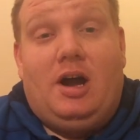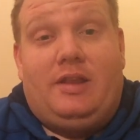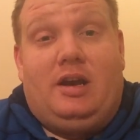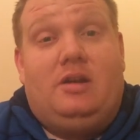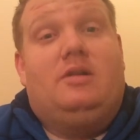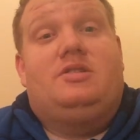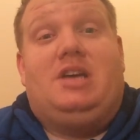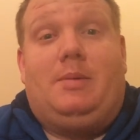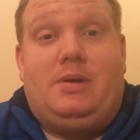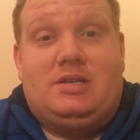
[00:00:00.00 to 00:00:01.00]
And then
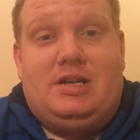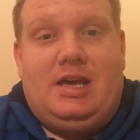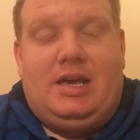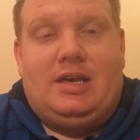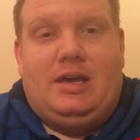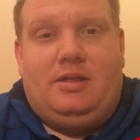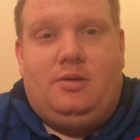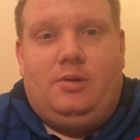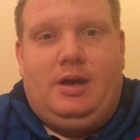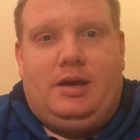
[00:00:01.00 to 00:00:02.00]
Champions League in the
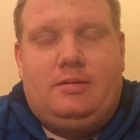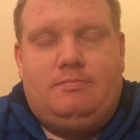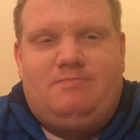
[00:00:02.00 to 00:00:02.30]
week.